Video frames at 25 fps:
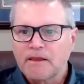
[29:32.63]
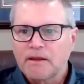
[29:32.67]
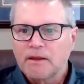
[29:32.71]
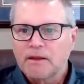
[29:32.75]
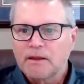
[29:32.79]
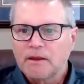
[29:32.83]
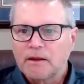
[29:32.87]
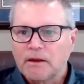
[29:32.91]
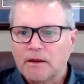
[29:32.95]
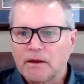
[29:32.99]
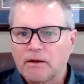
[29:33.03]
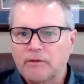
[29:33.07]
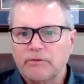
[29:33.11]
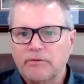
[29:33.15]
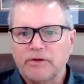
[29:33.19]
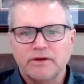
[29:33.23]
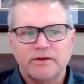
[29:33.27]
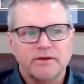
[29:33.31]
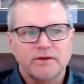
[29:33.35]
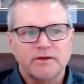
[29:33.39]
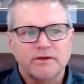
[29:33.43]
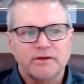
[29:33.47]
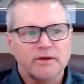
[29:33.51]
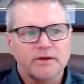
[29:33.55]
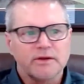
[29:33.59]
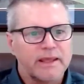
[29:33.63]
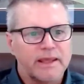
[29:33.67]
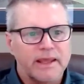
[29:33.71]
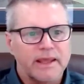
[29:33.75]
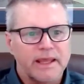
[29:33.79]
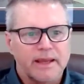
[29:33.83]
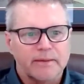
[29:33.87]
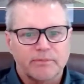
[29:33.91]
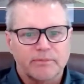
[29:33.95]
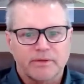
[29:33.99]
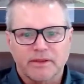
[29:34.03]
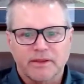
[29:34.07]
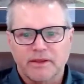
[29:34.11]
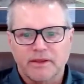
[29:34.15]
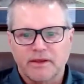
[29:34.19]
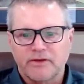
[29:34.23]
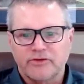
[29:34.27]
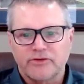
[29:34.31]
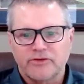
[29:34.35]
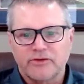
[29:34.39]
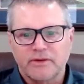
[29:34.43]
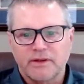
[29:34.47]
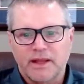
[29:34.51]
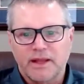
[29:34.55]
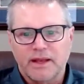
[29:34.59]
a retail banking
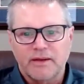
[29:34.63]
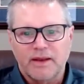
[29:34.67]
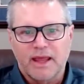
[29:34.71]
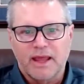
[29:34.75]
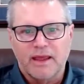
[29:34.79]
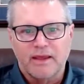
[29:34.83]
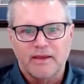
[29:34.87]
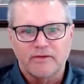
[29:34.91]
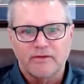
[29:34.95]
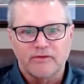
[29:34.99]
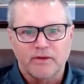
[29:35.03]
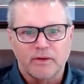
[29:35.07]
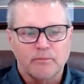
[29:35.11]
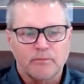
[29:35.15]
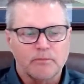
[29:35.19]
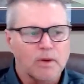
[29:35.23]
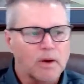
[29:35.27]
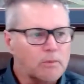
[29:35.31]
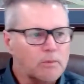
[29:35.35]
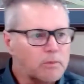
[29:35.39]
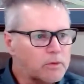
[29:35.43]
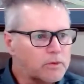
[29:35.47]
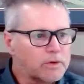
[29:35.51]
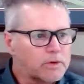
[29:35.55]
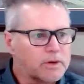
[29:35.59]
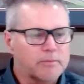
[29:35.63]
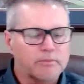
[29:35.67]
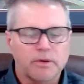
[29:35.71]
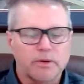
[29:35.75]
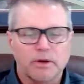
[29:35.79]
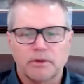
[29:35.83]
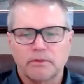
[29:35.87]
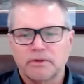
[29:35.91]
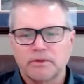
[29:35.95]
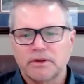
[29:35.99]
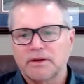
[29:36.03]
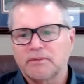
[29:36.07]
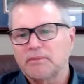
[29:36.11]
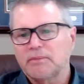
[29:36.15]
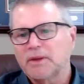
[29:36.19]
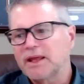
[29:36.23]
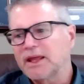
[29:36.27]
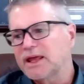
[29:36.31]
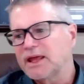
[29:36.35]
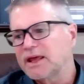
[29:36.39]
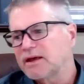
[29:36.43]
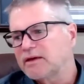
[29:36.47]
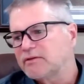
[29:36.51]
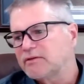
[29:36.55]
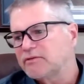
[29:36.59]
application that has a mobile component, you
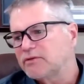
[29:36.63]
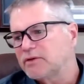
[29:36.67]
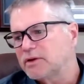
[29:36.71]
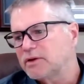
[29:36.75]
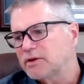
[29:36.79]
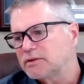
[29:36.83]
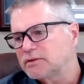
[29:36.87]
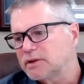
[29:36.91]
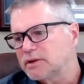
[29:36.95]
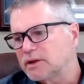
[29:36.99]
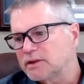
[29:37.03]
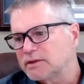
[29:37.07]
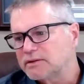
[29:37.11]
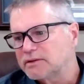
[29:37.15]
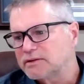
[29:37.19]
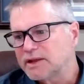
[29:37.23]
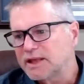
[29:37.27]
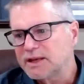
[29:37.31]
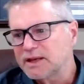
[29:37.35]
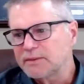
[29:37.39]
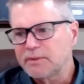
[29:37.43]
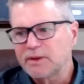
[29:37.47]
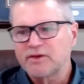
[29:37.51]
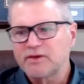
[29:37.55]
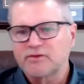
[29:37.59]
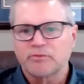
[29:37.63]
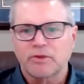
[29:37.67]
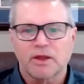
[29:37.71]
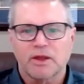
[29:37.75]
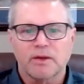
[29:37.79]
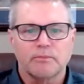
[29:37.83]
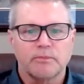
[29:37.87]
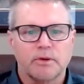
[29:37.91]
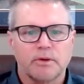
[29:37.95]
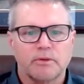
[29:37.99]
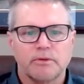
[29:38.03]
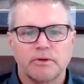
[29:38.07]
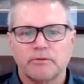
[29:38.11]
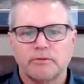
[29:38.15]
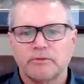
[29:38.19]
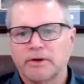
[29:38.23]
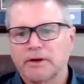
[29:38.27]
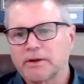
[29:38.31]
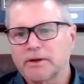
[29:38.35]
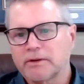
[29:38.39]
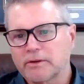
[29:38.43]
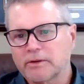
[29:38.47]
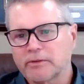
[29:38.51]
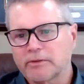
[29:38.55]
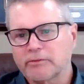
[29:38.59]
have a database component running
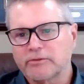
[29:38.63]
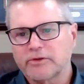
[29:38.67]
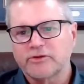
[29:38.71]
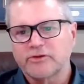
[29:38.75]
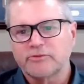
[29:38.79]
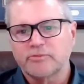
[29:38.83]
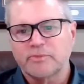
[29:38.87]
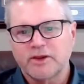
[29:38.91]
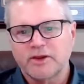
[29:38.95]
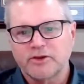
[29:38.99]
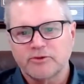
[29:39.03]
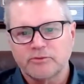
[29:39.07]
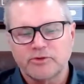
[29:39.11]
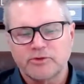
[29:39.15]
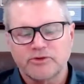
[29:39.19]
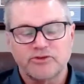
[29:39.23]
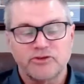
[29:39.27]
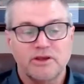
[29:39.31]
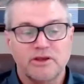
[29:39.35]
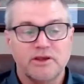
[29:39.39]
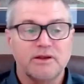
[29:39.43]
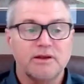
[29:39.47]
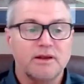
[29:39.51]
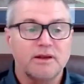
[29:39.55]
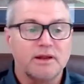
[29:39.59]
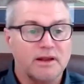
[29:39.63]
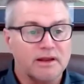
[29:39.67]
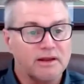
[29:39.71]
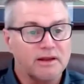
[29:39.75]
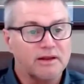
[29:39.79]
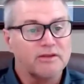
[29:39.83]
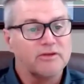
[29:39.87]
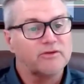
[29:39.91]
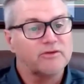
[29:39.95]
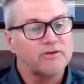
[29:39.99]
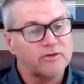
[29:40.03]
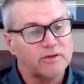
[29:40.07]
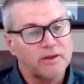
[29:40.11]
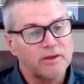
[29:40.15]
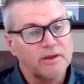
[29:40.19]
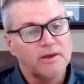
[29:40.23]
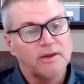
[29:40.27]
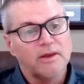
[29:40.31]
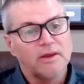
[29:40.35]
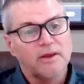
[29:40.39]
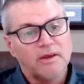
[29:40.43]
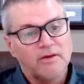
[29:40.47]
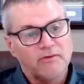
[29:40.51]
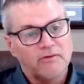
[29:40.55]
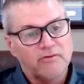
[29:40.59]
on a risk-based machine, and it's
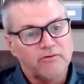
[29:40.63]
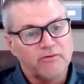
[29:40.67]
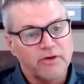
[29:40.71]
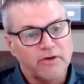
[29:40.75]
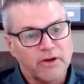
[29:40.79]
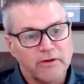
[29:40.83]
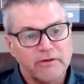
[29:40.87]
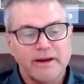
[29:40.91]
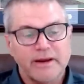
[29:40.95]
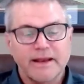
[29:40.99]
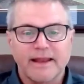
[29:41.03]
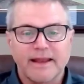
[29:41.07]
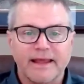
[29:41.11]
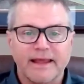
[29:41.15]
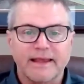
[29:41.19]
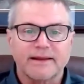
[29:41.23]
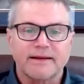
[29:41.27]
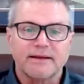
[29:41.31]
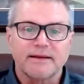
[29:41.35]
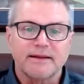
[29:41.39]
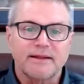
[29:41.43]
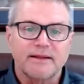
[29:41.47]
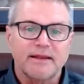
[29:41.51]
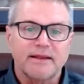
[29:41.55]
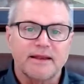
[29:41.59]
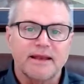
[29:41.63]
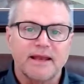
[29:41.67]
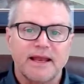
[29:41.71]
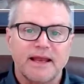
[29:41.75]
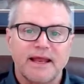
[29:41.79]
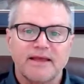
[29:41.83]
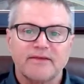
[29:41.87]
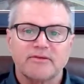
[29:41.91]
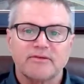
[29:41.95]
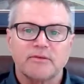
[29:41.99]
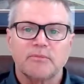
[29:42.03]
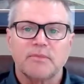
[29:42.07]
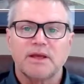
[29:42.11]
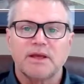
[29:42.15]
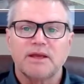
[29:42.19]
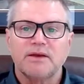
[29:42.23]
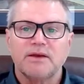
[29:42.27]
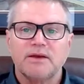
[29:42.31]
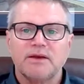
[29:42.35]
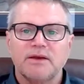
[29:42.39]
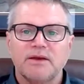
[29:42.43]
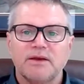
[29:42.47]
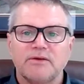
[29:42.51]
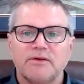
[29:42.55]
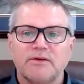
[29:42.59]
very likely that it has a
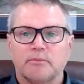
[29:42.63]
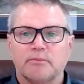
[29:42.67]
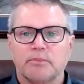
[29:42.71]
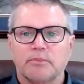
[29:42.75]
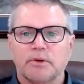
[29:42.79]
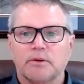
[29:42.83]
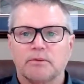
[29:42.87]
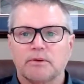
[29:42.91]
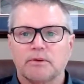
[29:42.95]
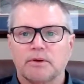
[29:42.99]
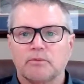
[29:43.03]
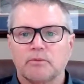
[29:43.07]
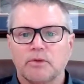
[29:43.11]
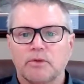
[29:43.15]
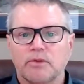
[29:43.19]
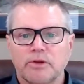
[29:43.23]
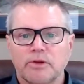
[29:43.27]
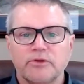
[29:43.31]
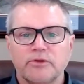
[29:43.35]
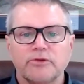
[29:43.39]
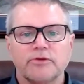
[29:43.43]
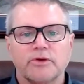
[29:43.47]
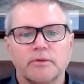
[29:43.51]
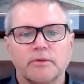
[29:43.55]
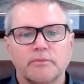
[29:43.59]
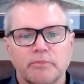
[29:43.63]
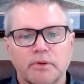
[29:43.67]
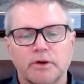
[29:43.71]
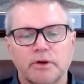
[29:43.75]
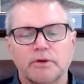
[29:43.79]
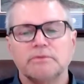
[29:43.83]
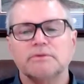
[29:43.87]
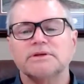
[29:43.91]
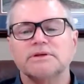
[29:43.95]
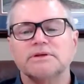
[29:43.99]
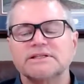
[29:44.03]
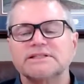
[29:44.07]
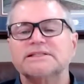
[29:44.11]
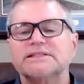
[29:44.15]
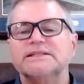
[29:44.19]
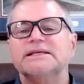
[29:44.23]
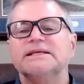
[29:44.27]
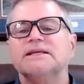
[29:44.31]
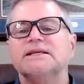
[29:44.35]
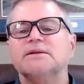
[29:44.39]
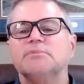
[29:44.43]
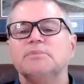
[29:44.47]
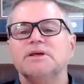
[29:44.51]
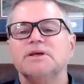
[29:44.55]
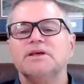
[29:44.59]
mainframe component. Well, those components need
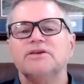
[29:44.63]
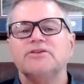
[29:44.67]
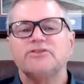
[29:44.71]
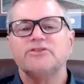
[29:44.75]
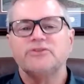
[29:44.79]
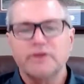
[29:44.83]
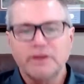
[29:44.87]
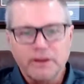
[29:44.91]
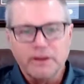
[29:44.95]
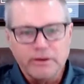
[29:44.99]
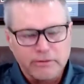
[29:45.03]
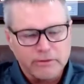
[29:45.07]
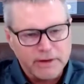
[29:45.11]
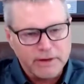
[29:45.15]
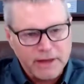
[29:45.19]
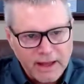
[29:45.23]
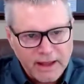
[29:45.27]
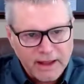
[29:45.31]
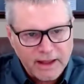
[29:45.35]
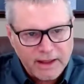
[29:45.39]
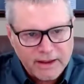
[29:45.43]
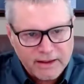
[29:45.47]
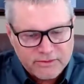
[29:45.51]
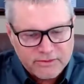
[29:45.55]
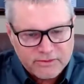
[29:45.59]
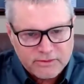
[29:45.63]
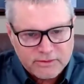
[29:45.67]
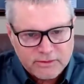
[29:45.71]
to be synchronized